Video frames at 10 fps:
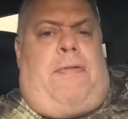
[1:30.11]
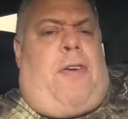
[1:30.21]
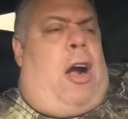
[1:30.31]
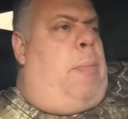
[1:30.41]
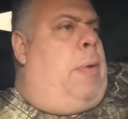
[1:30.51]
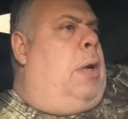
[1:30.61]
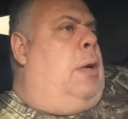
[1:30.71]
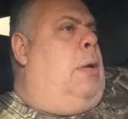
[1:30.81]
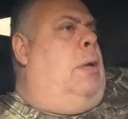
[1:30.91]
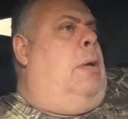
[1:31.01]

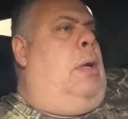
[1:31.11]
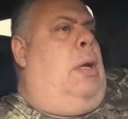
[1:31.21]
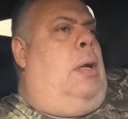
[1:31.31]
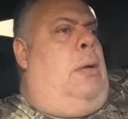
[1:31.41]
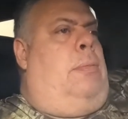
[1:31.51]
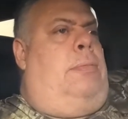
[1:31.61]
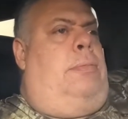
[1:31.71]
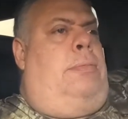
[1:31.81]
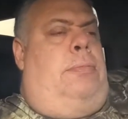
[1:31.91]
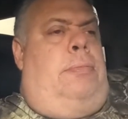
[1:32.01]
firemen,